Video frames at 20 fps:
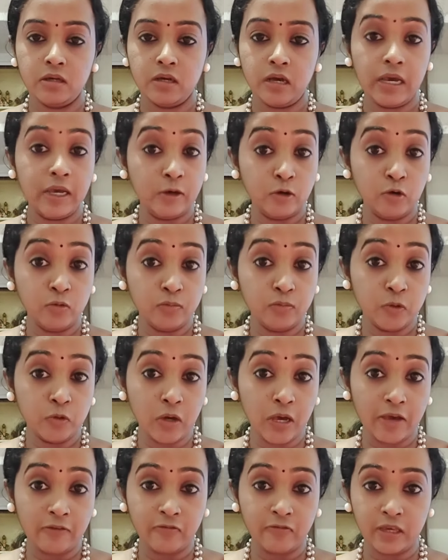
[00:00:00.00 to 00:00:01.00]
I hope you
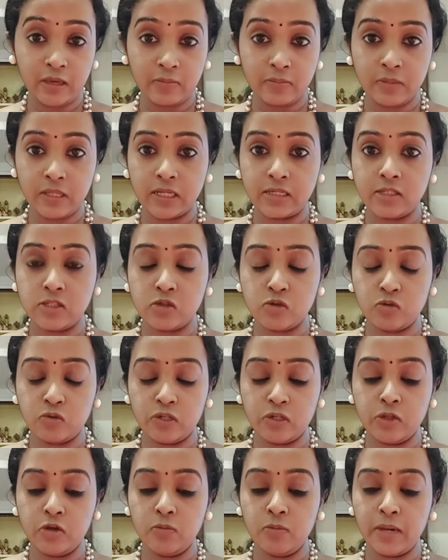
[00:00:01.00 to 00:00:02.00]
have kept that stone
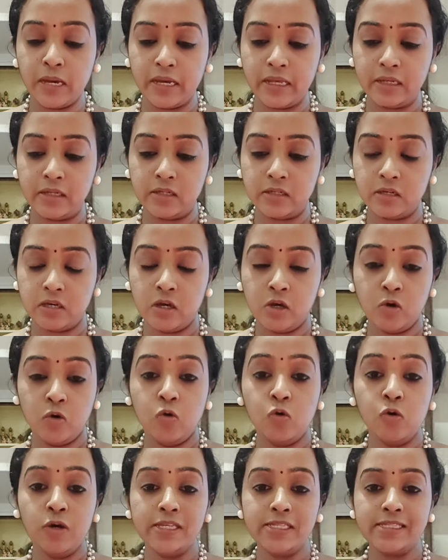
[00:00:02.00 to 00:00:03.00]
in your mind.
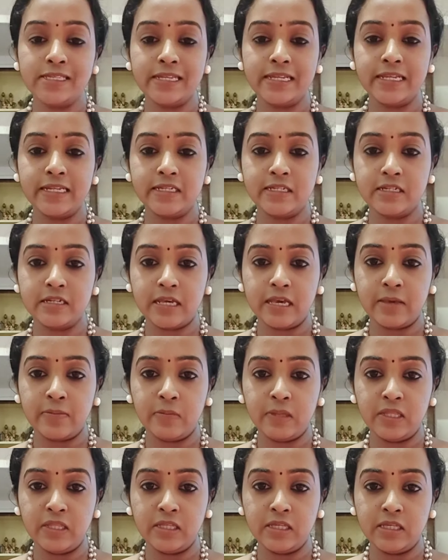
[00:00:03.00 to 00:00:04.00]
Who has selected
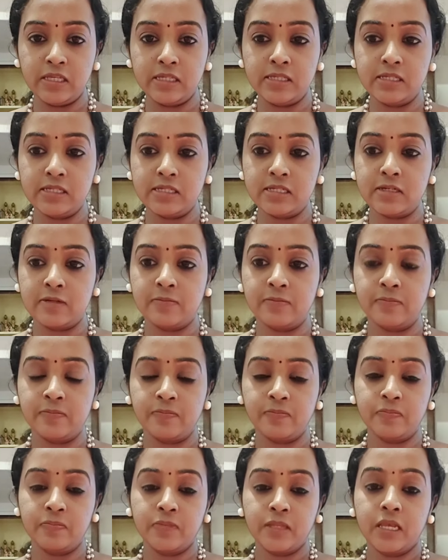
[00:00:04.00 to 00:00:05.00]
amethyst?
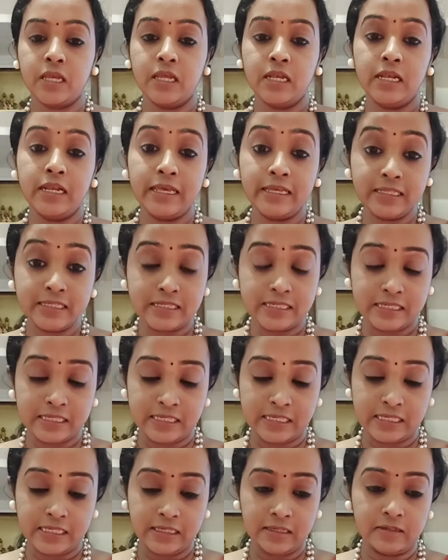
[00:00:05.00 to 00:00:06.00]
Let's
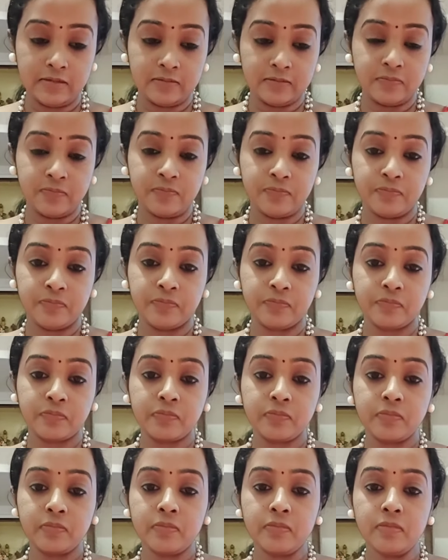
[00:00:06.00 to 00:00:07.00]
see.
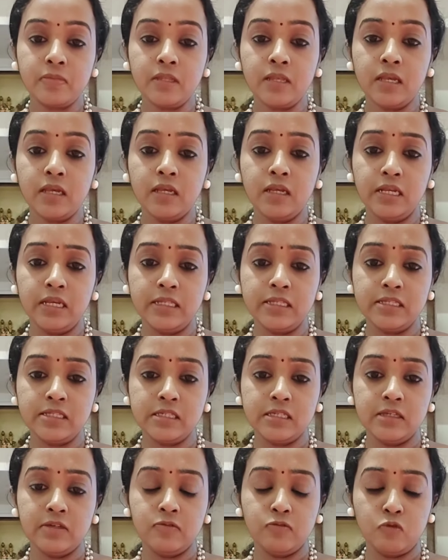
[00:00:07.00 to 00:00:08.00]
Let's
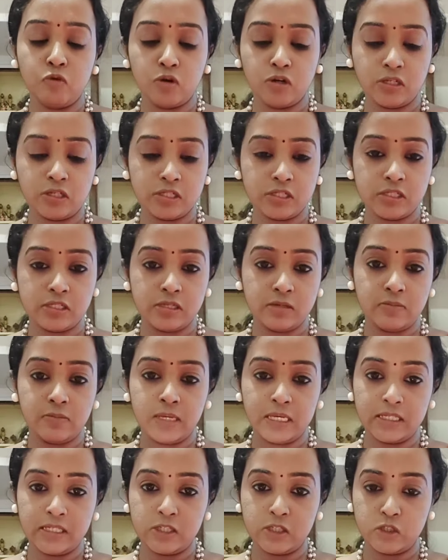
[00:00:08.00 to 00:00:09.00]
see what is the
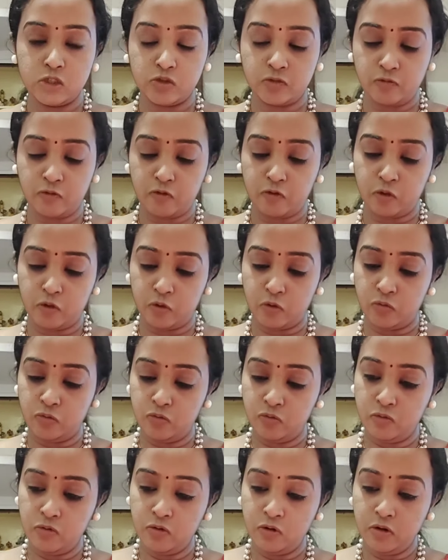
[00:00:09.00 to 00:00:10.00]
message for you
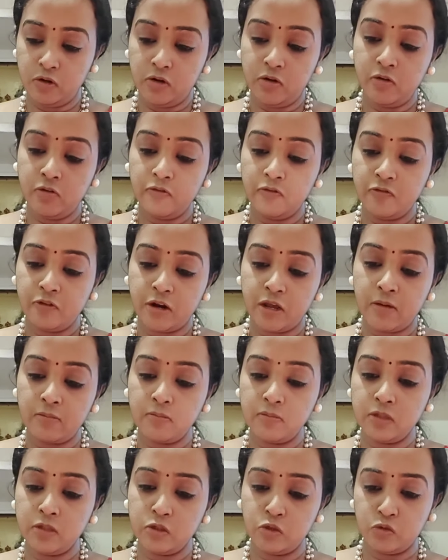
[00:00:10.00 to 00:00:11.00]
from
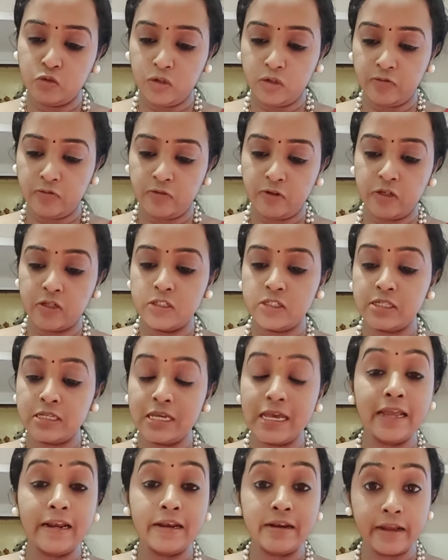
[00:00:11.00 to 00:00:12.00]
the universe
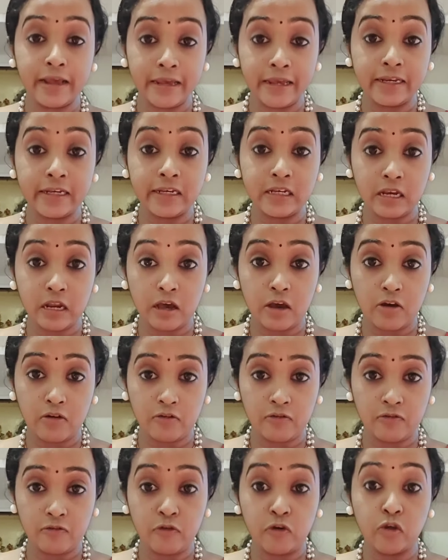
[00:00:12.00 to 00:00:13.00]
right now
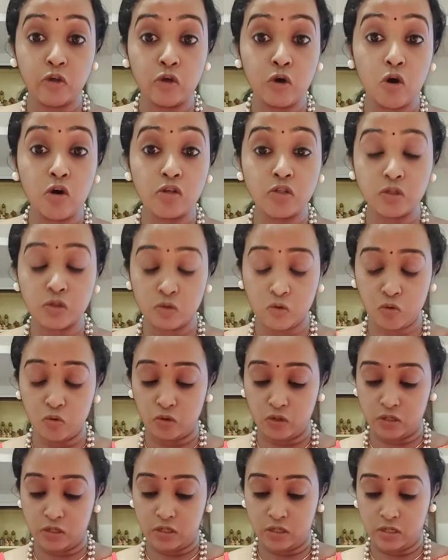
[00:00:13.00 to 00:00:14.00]
for your soul.
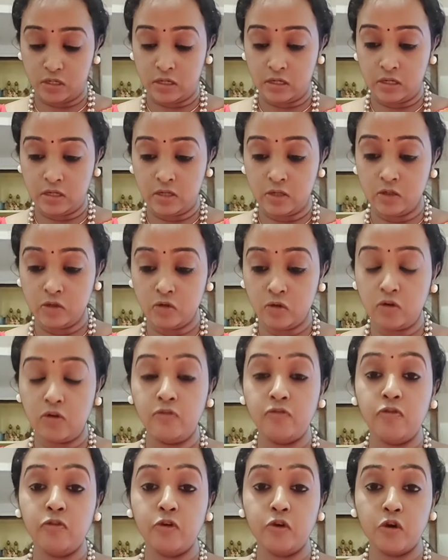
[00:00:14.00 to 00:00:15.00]
You know,
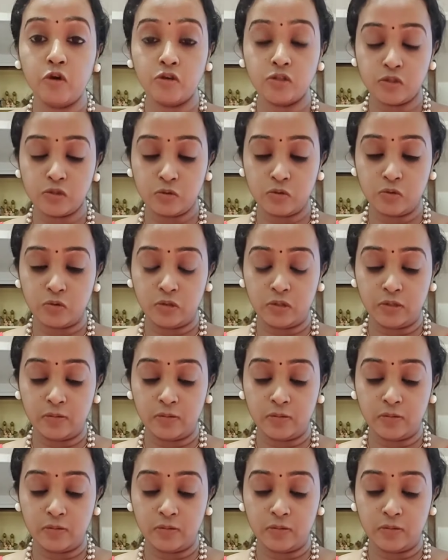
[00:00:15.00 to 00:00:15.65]
for your soul.